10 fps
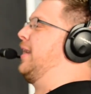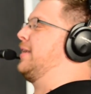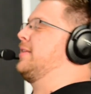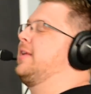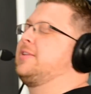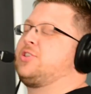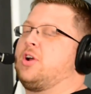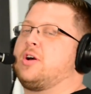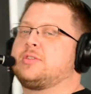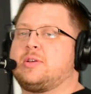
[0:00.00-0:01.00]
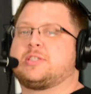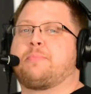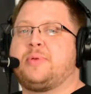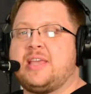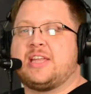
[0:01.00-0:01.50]
Yeah, and she also has
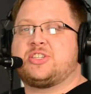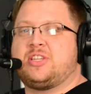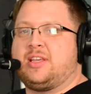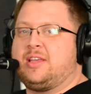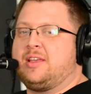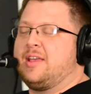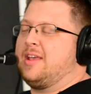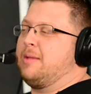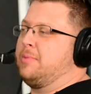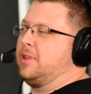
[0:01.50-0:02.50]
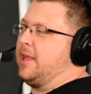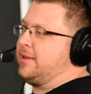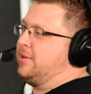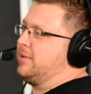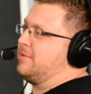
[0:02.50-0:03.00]
a PhD in
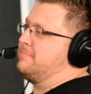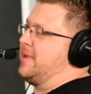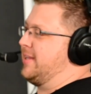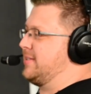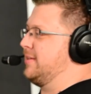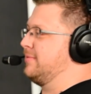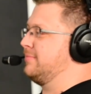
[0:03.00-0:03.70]
molecular medicine.